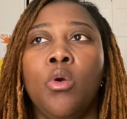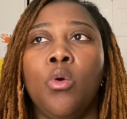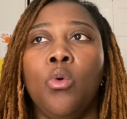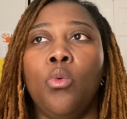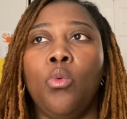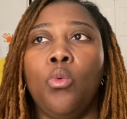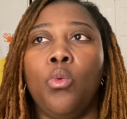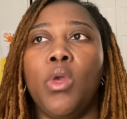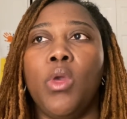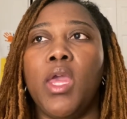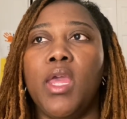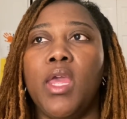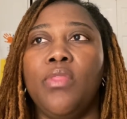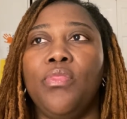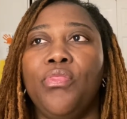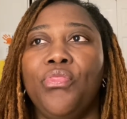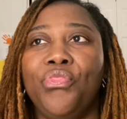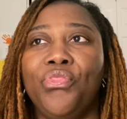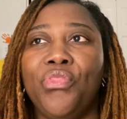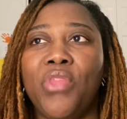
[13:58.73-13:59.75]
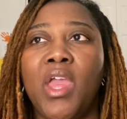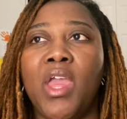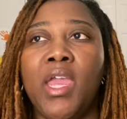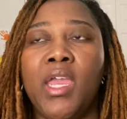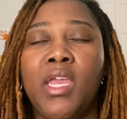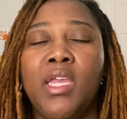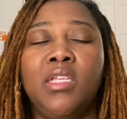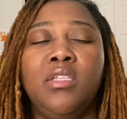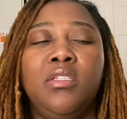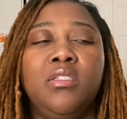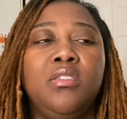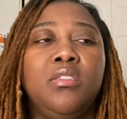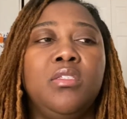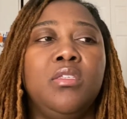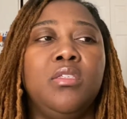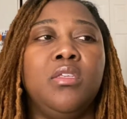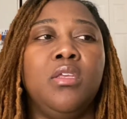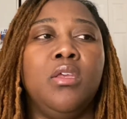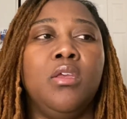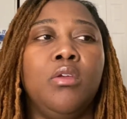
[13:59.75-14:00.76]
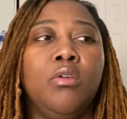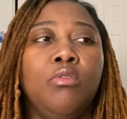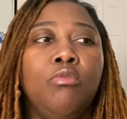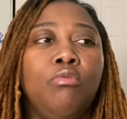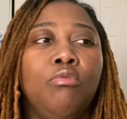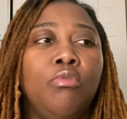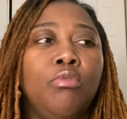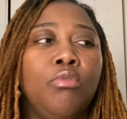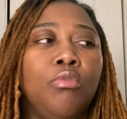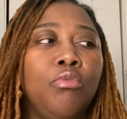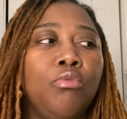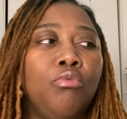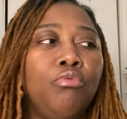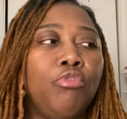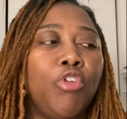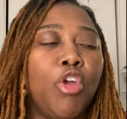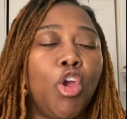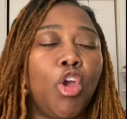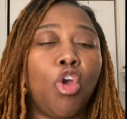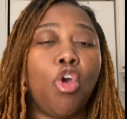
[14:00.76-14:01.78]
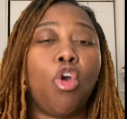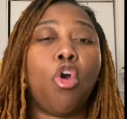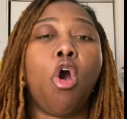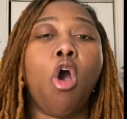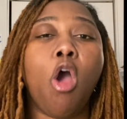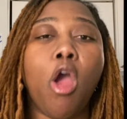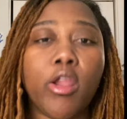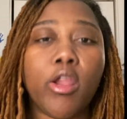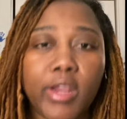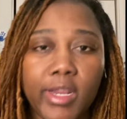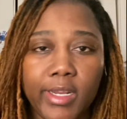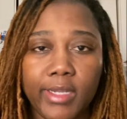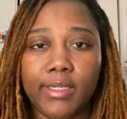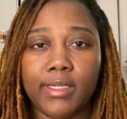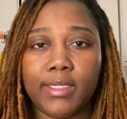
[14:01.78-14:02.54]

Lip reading: with things regarding the